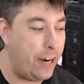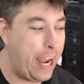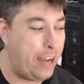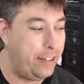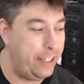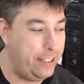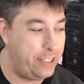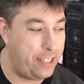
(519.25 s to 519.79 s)

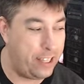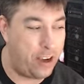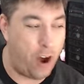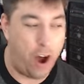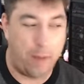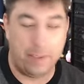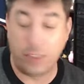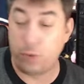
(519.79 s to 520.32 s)
into the
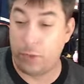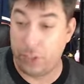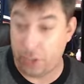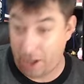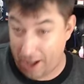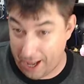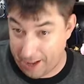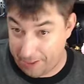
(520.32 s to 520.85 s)
comments, which
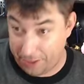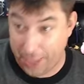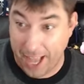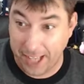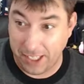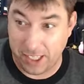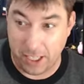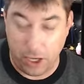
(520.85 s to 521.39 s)
uh, thanks to
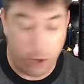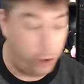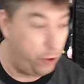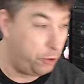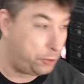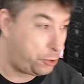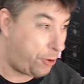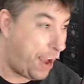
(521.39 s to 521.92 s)
Google
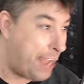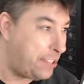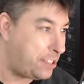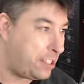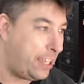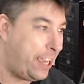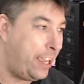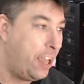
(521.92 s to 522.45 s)
Translate,